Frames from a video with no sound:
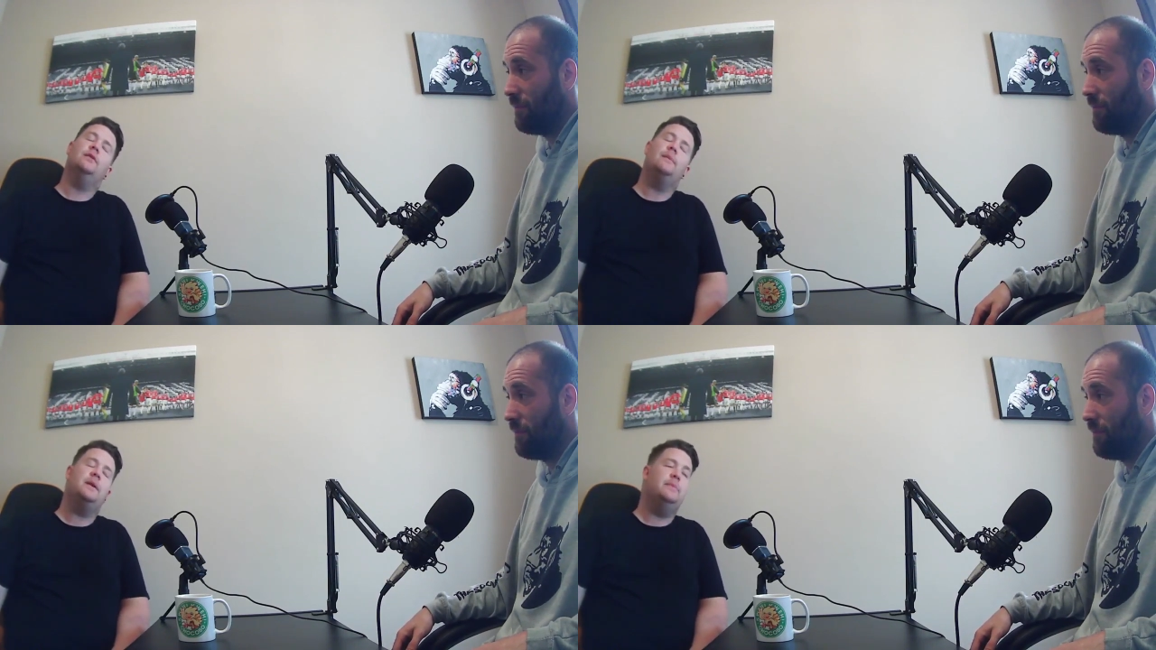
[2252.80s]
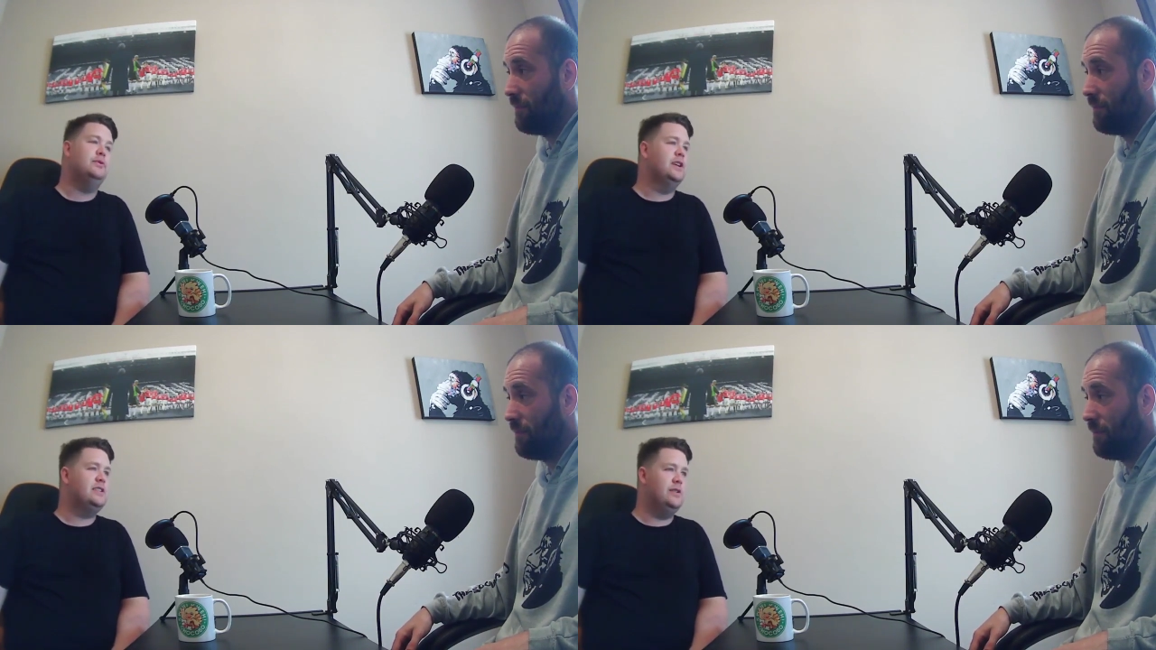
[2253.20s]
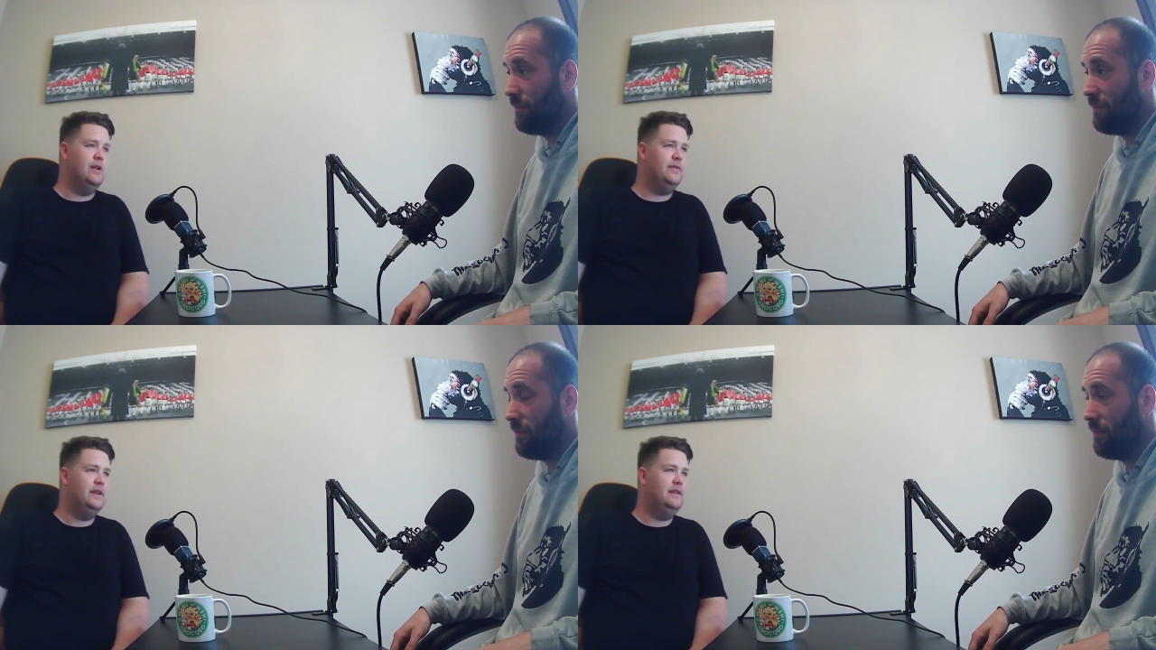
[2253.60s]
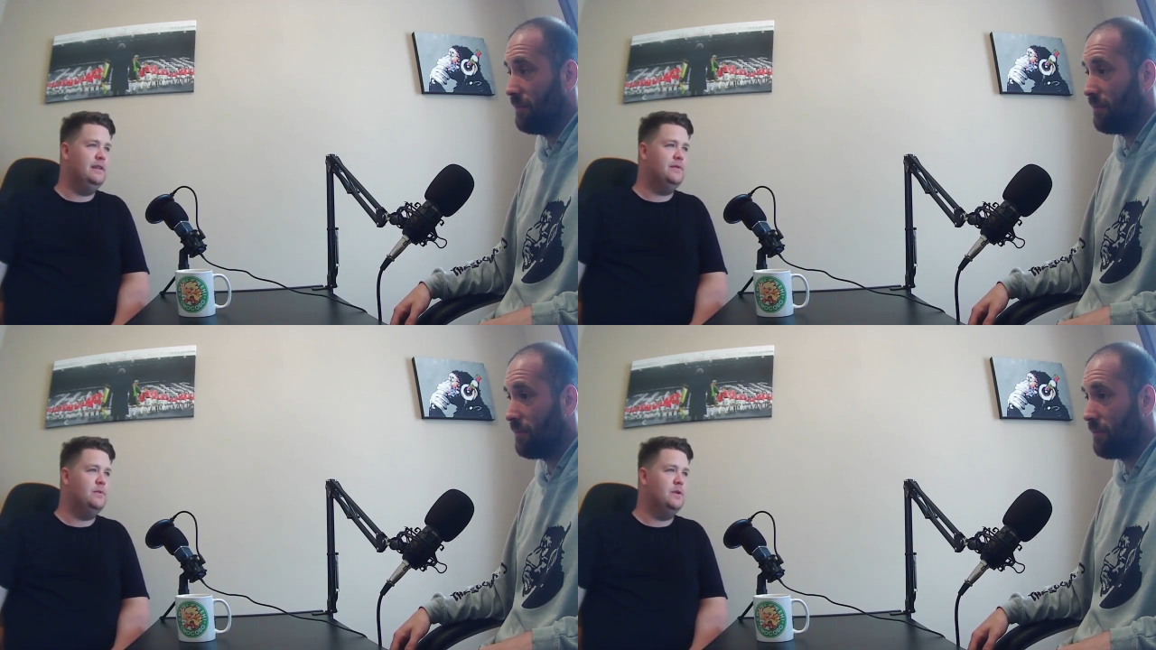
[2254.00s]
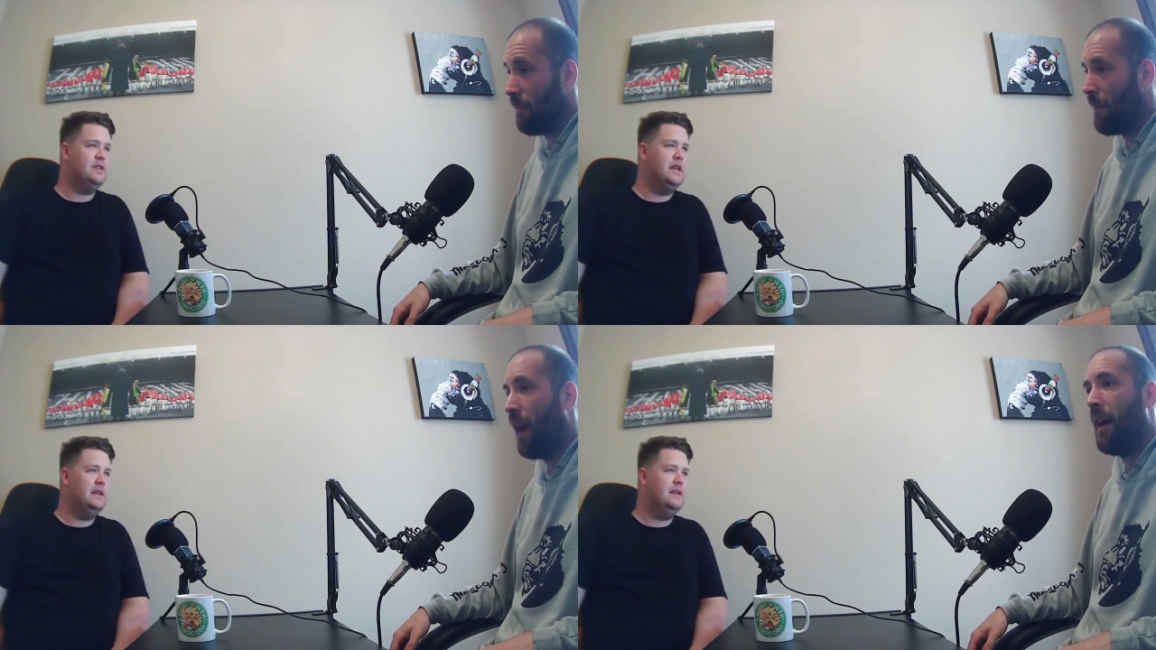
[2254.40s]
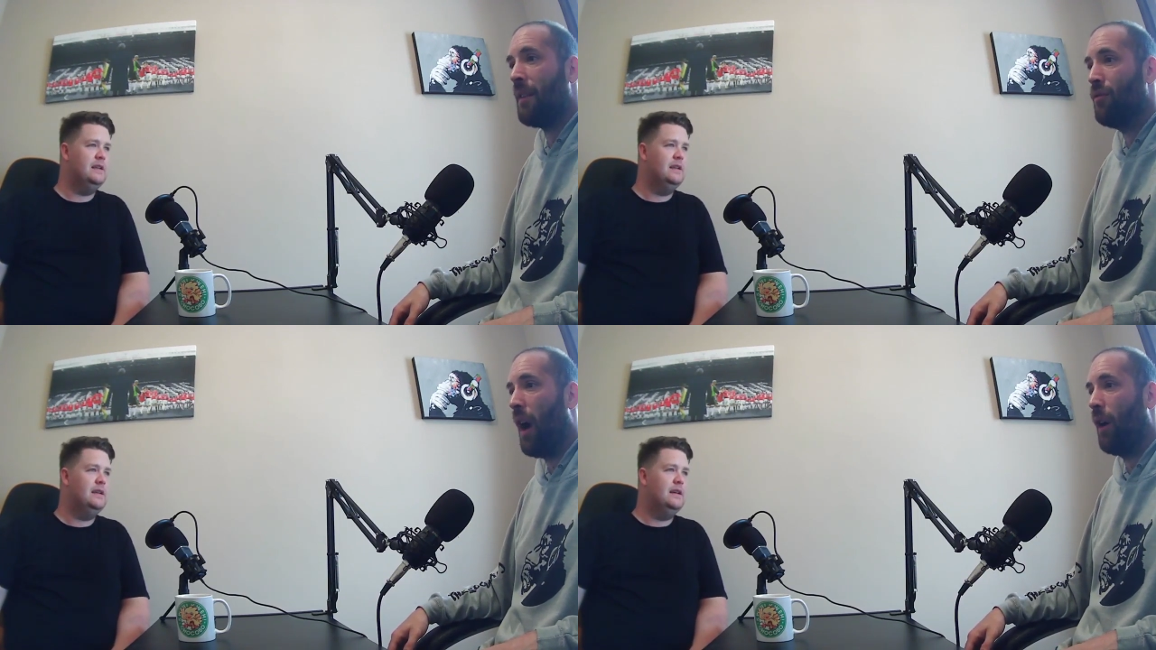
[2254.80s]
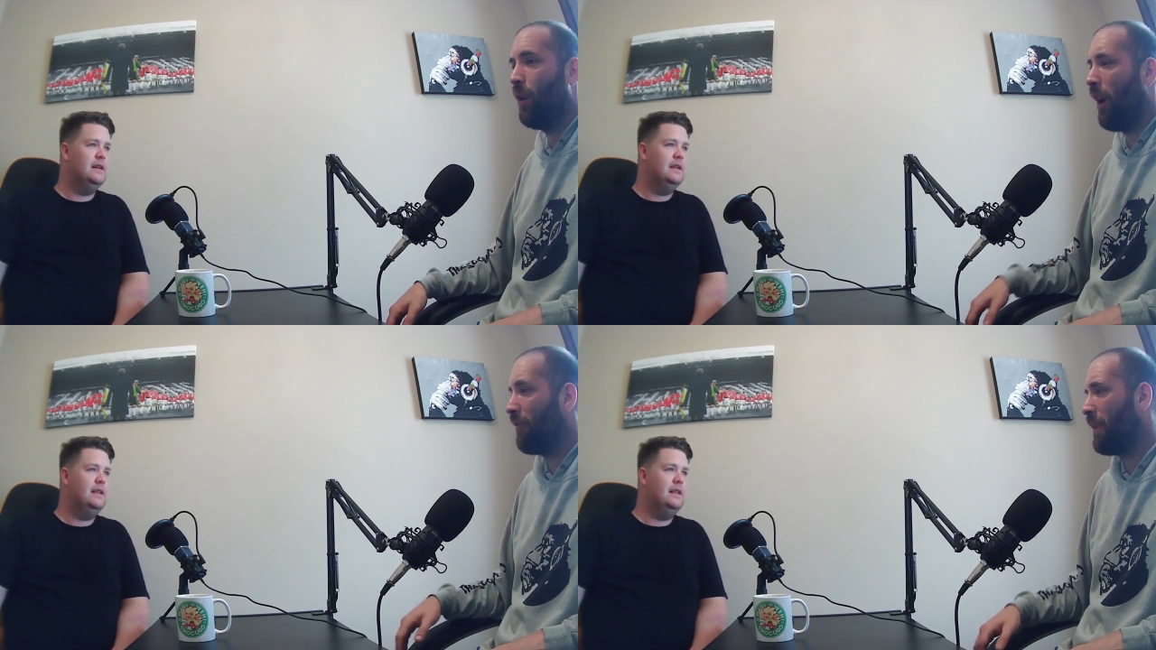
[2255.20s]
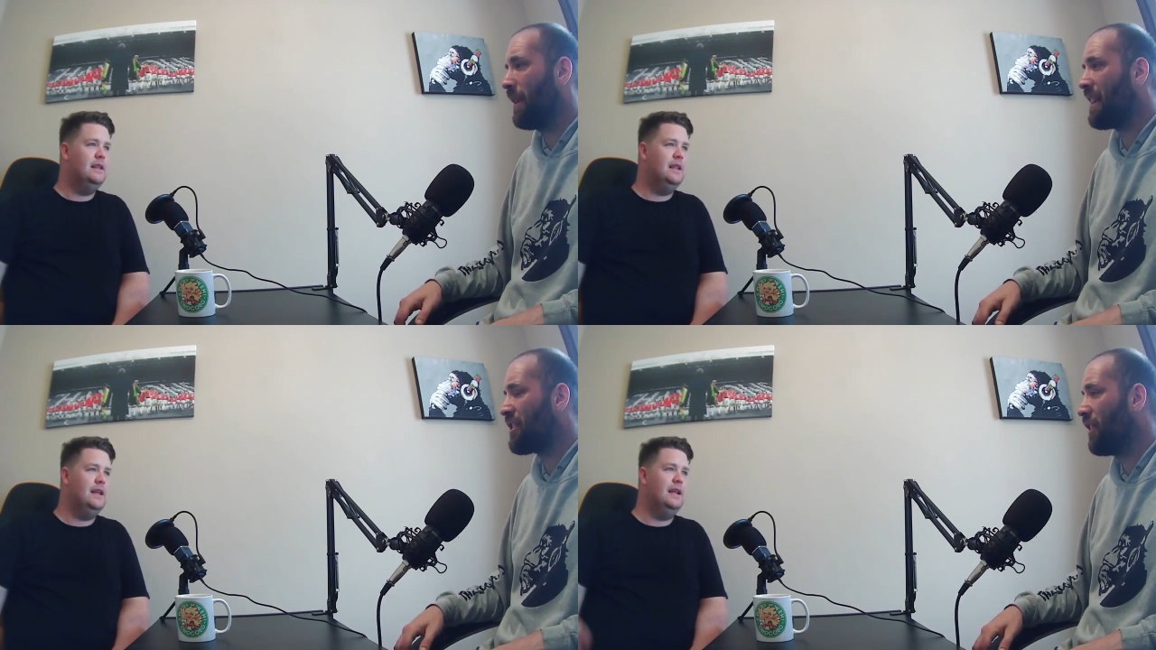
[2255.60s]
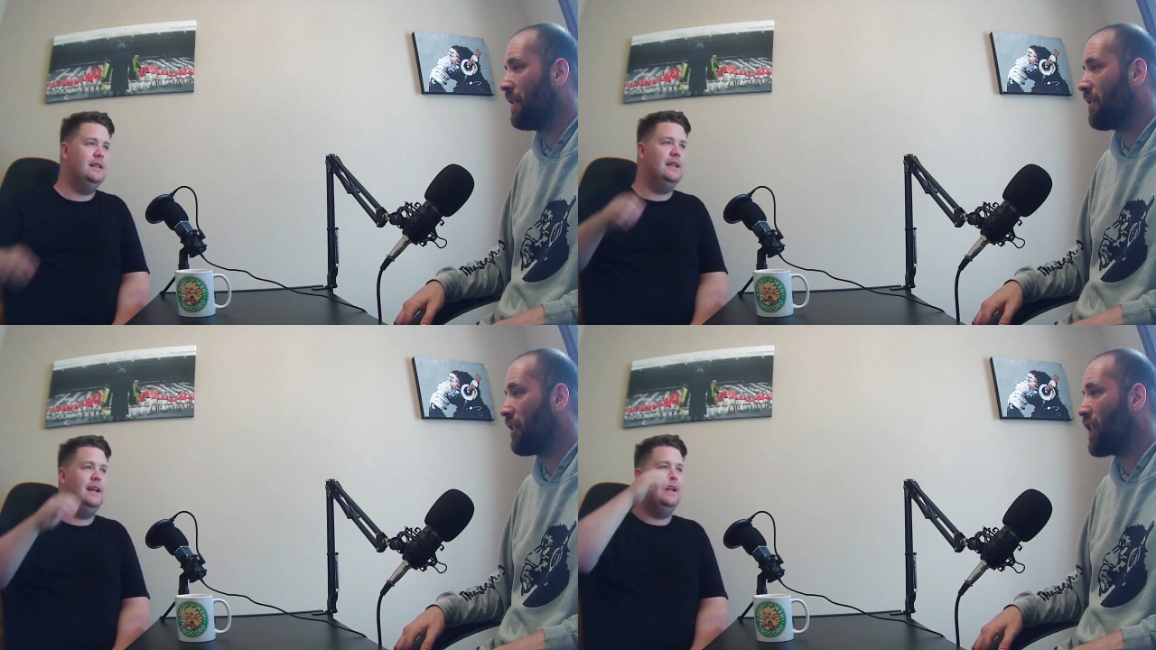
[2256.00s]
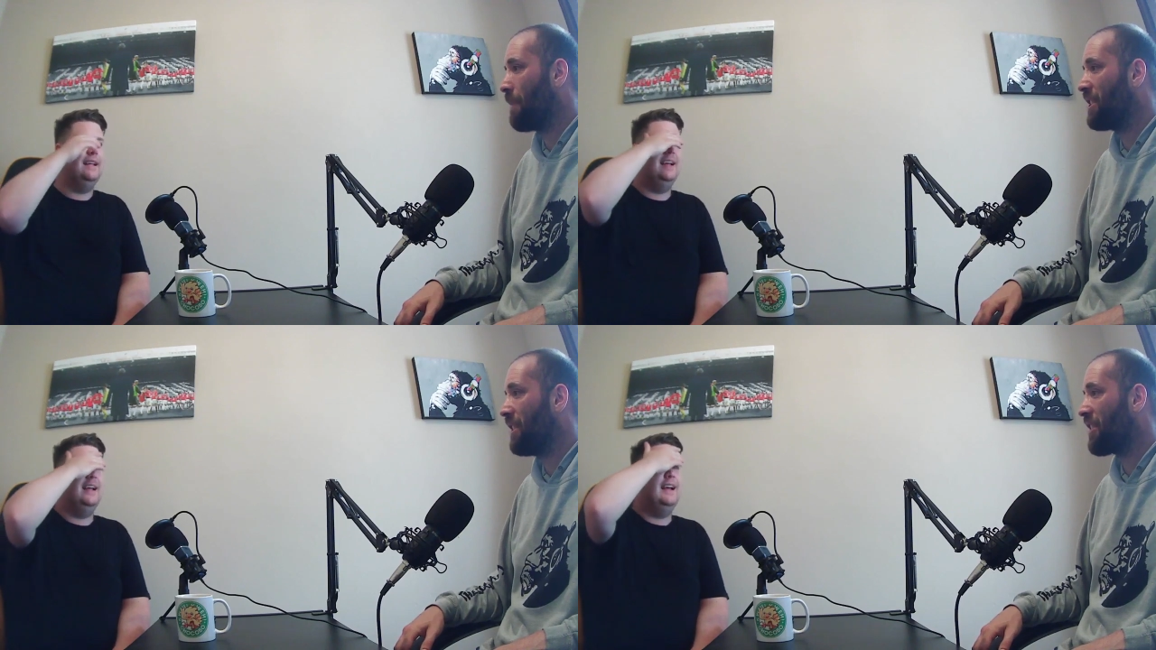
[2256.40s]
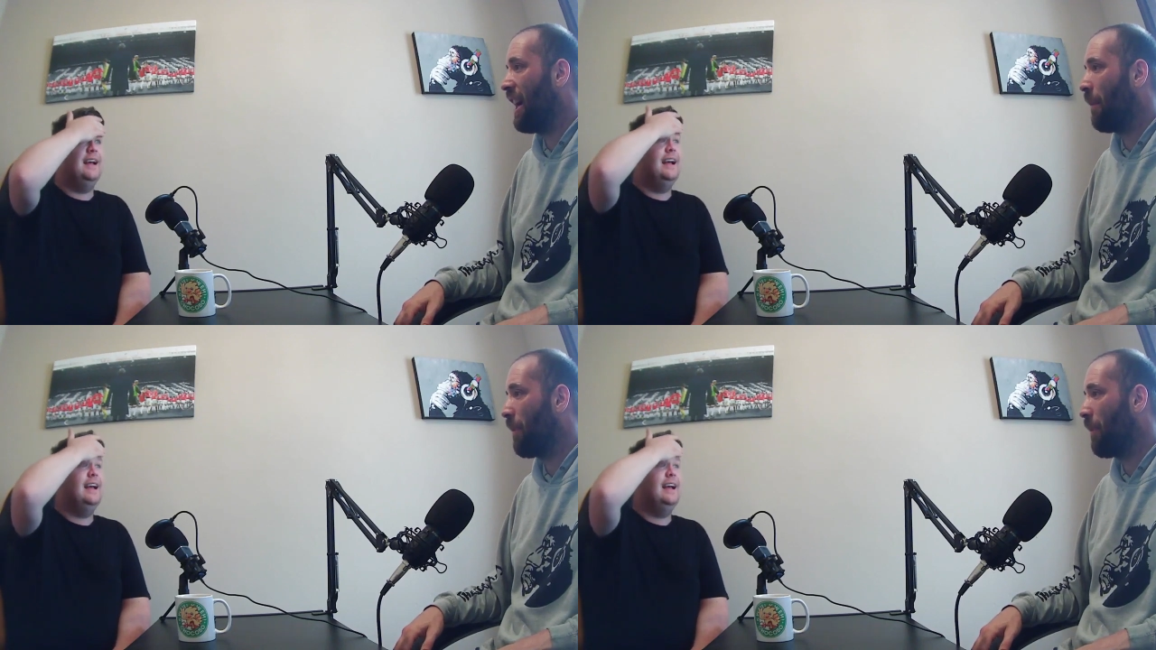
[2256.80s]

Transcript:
Speaker 1: People Just Do Nothing. Have you watched that?
Speaker 2: No, I've been, that's the the chaps in the tower